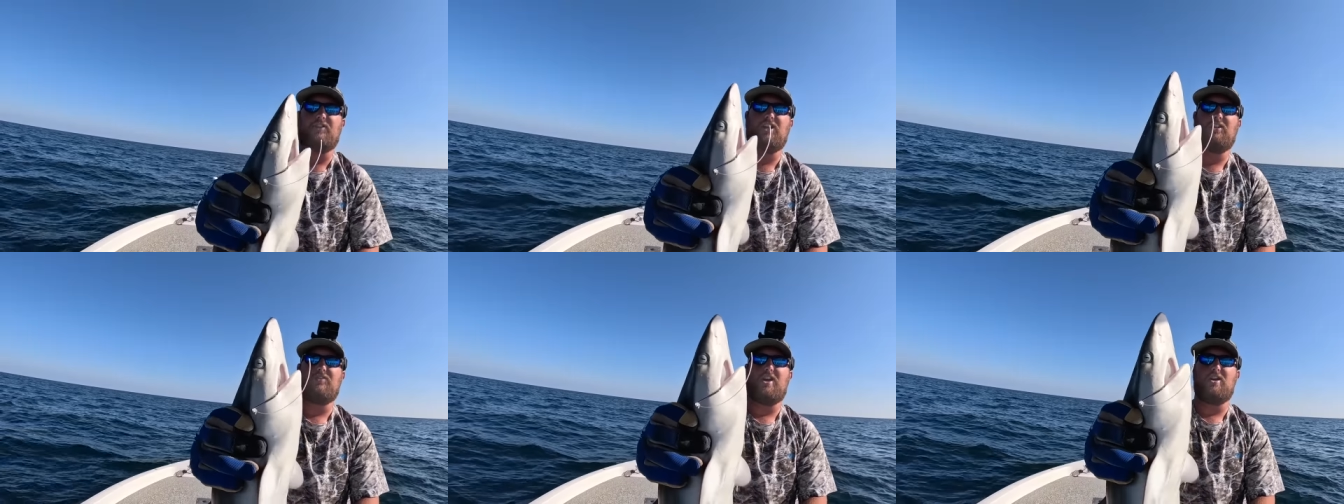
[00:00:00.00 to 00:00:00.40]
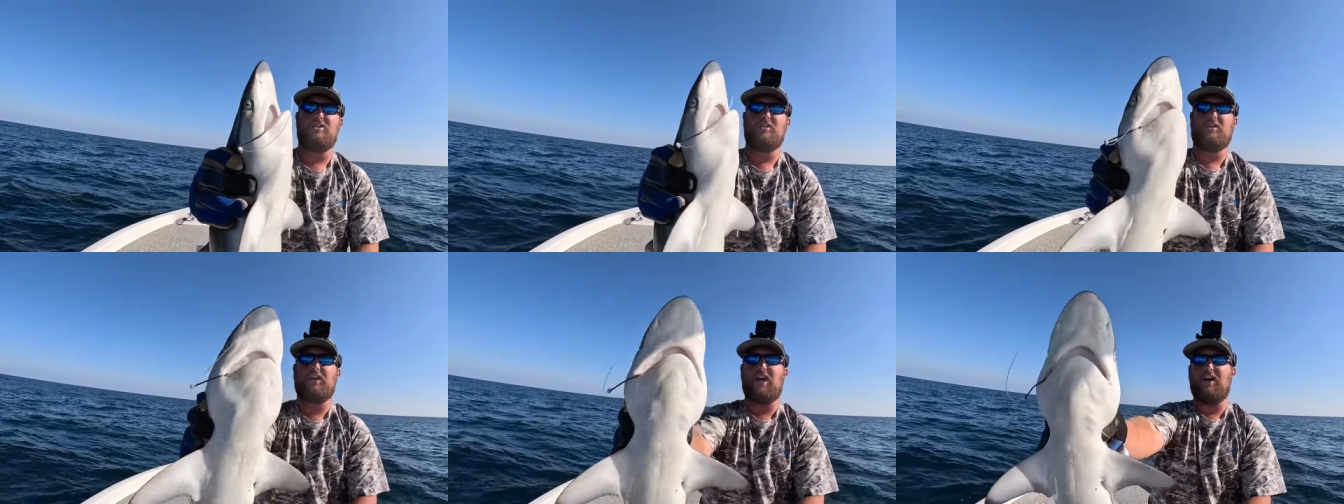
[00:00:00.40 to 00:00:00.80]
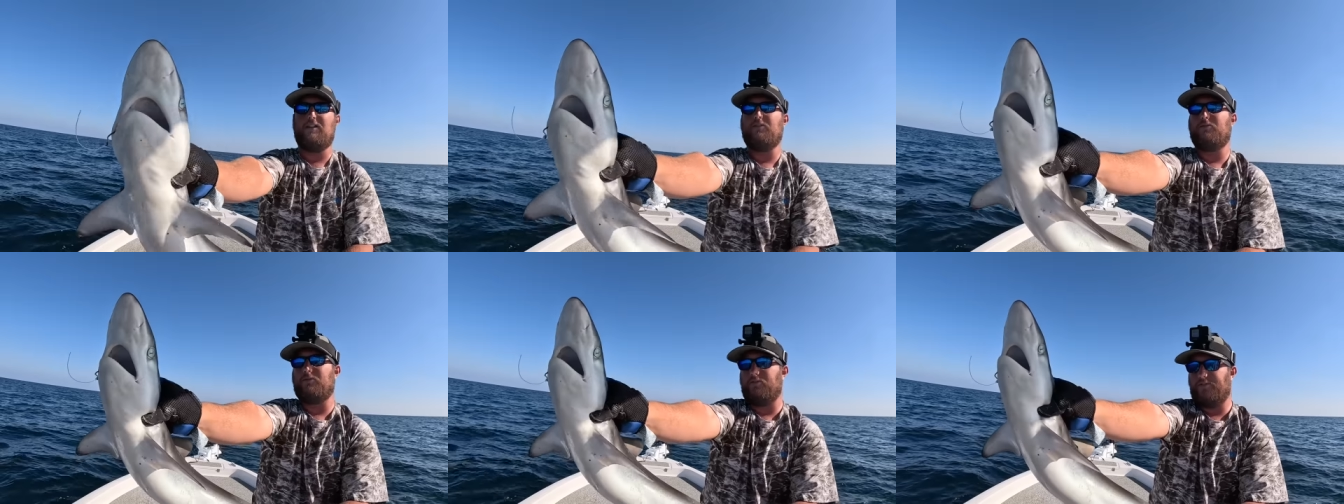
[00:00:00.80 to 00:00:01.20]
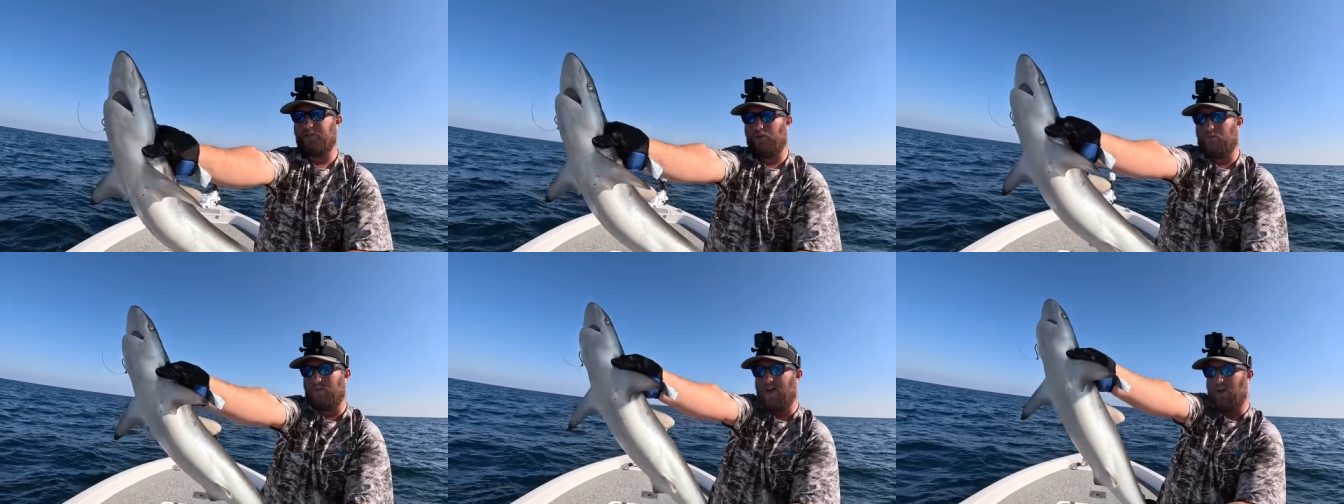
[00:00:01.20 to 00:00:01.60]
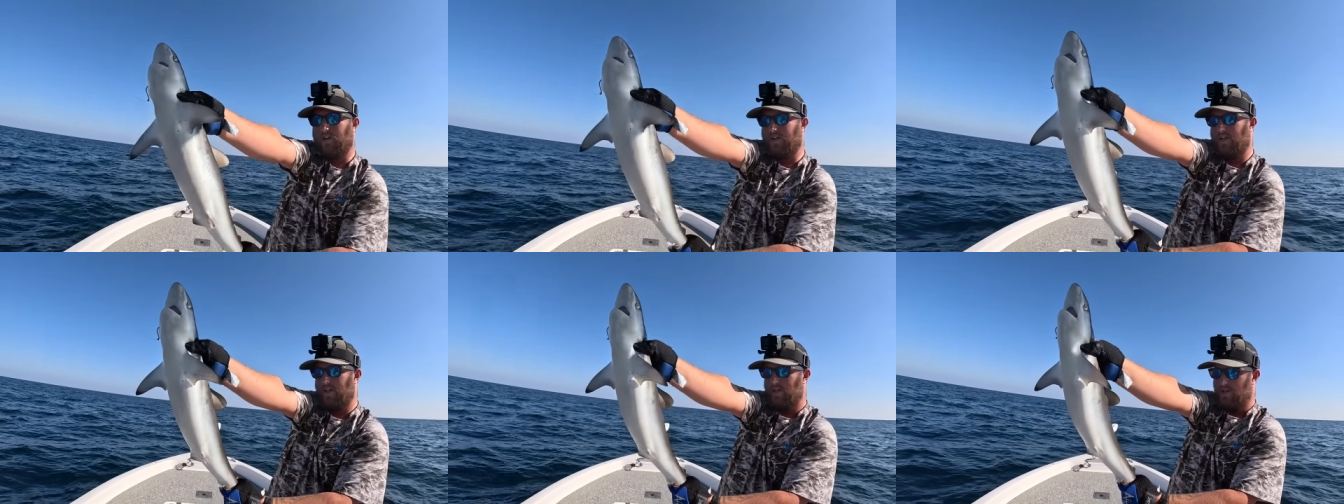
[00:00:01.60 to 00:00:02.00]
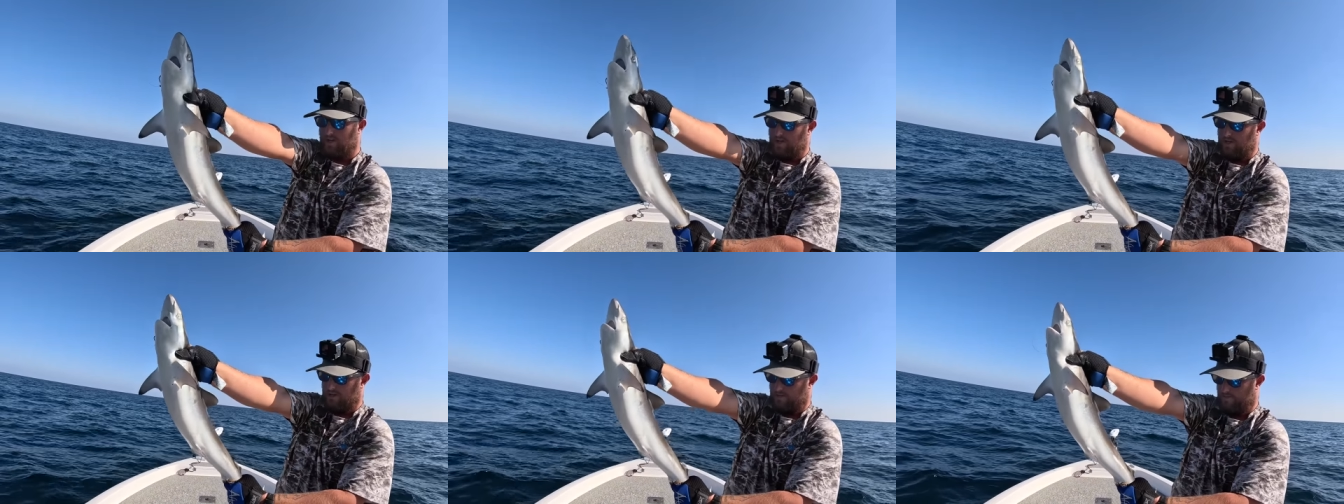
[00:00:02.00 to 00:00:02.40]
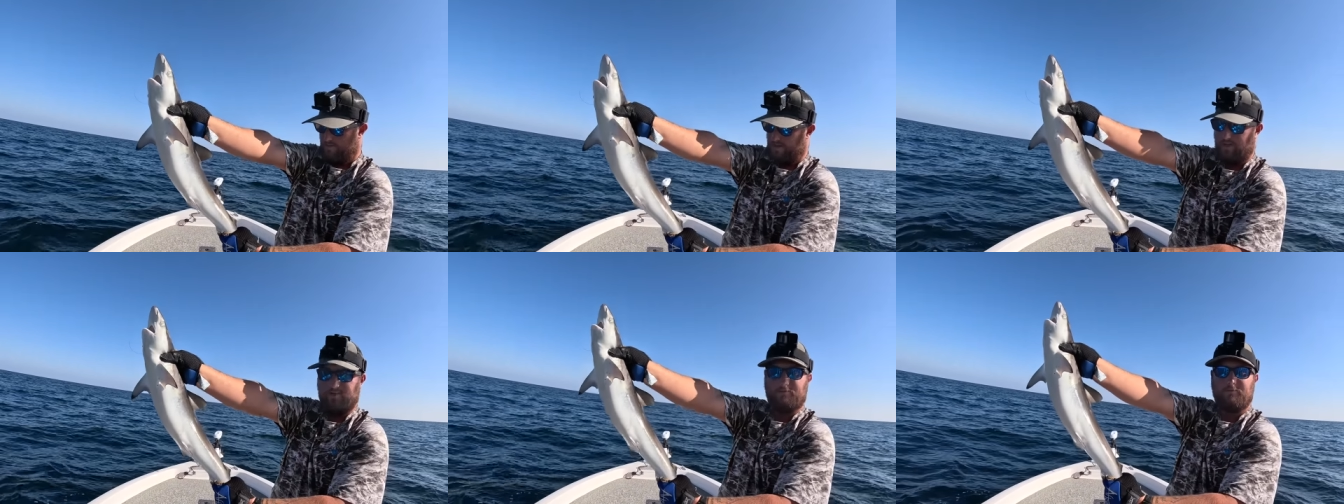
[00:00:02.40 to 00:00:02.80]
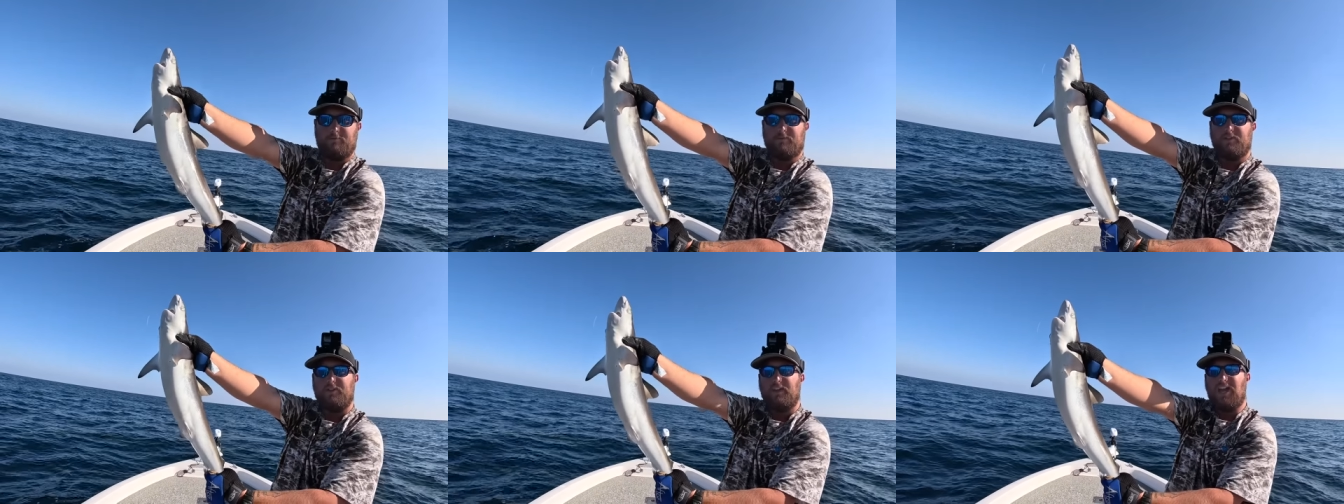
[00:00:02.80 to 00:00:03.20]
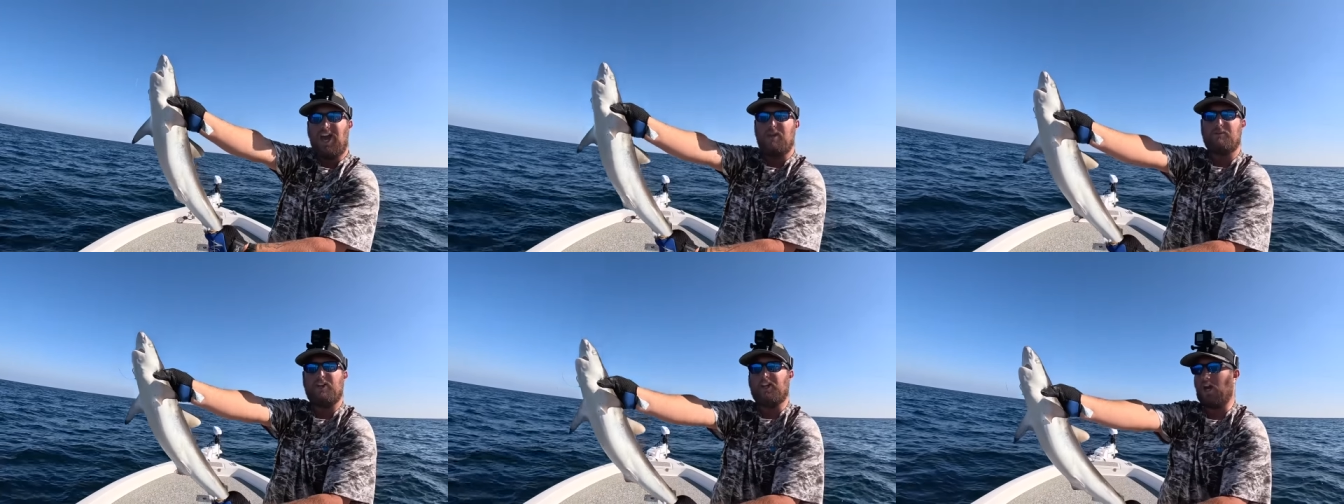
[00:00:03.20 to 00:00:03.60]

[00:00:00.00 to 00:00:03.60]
to get that hook out, then we'll throw him out. But gotta be